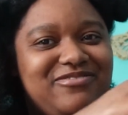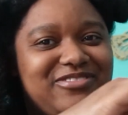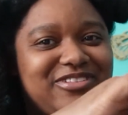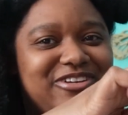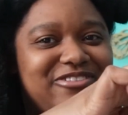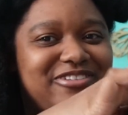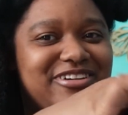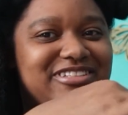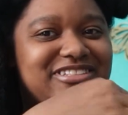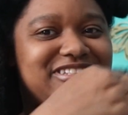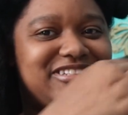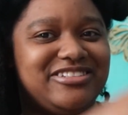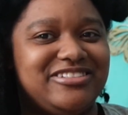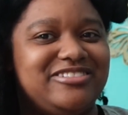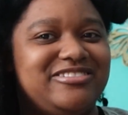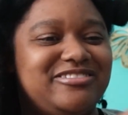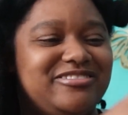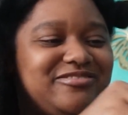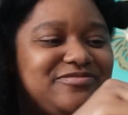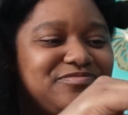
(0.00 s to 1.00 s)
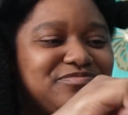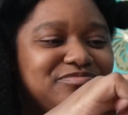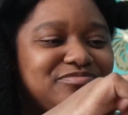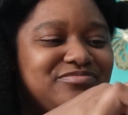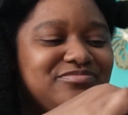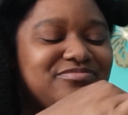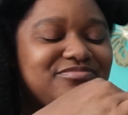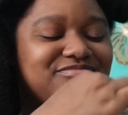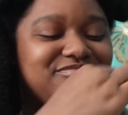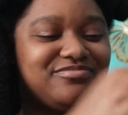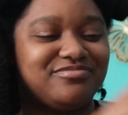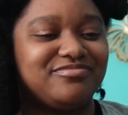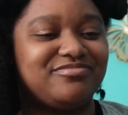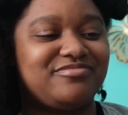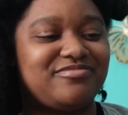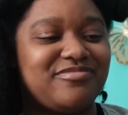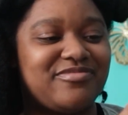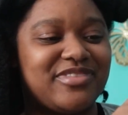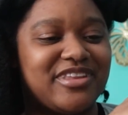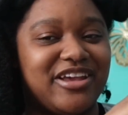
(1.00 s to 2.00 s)
going to
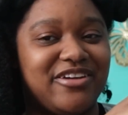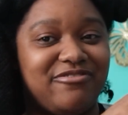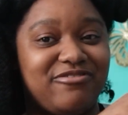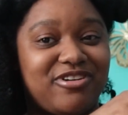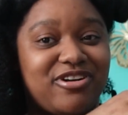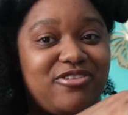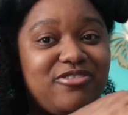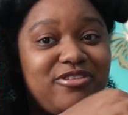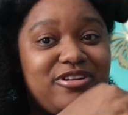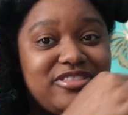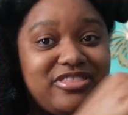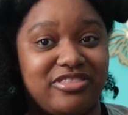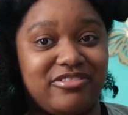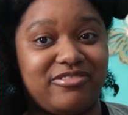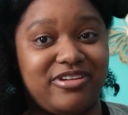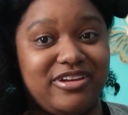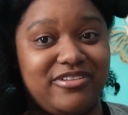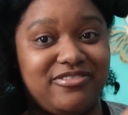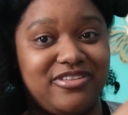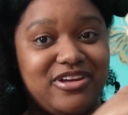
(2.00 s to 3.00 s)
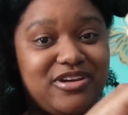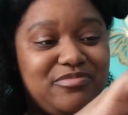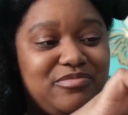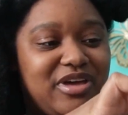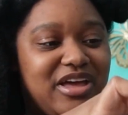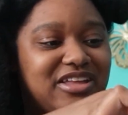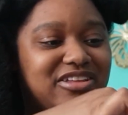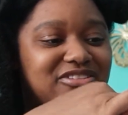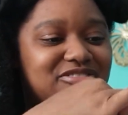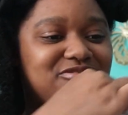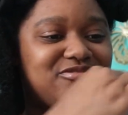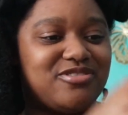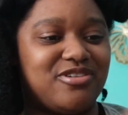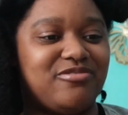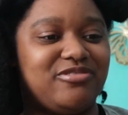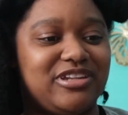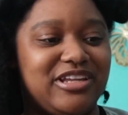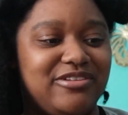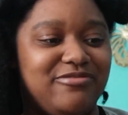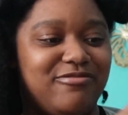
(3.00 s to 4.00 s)
record 3 of them and use
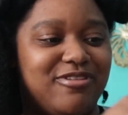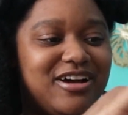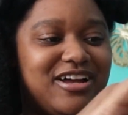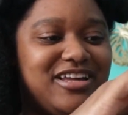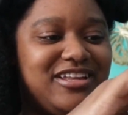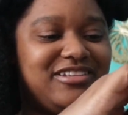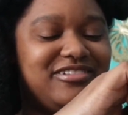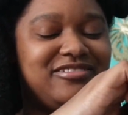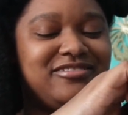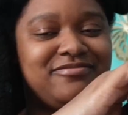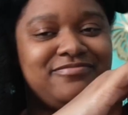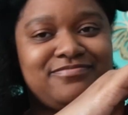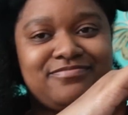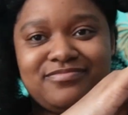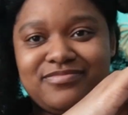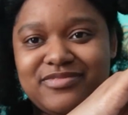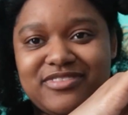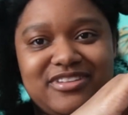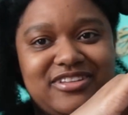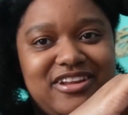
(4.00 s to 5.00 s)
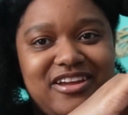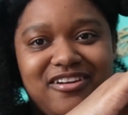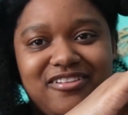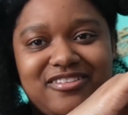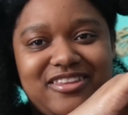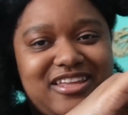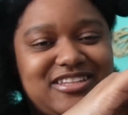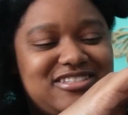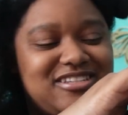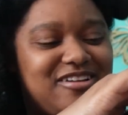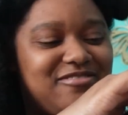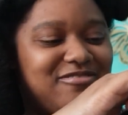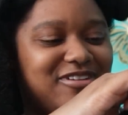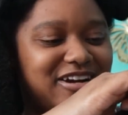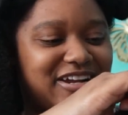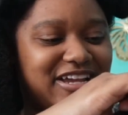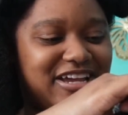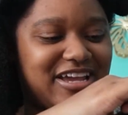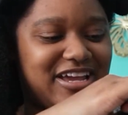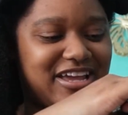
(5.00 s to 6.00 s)
only one, no, that's not
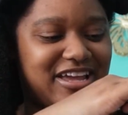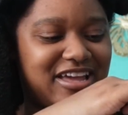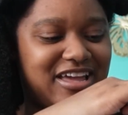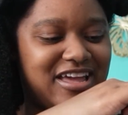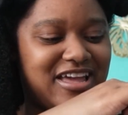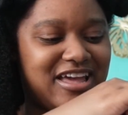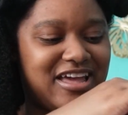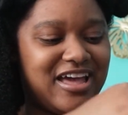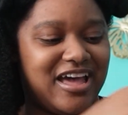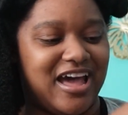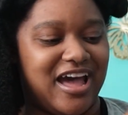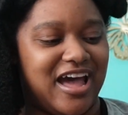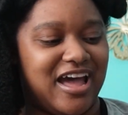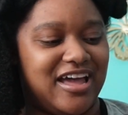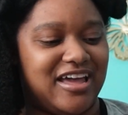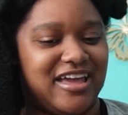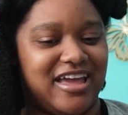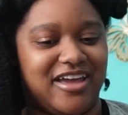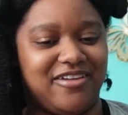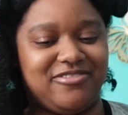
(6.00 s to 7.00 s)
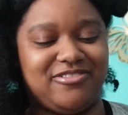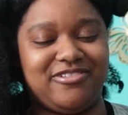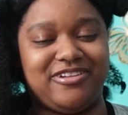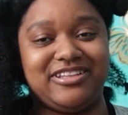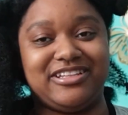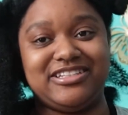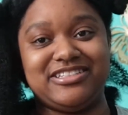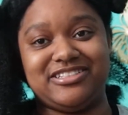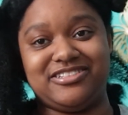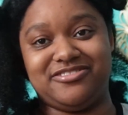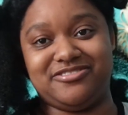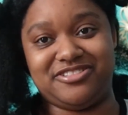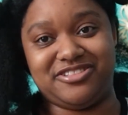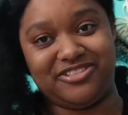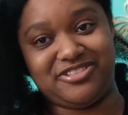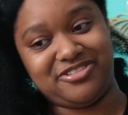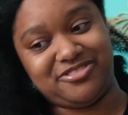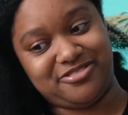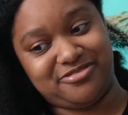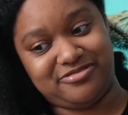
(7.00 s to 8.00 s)
working. I have to at least use
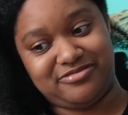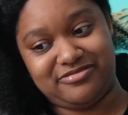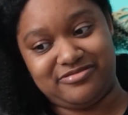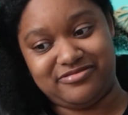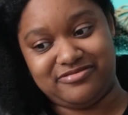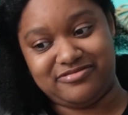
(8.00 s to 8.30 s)
2.